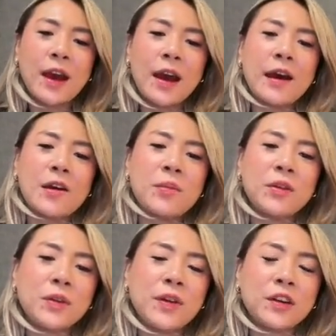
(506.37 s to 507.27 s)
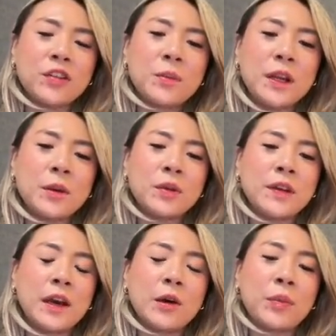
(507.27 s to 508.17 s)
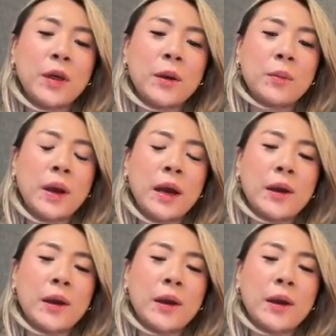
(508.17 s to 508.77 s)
And we've actually been able to help them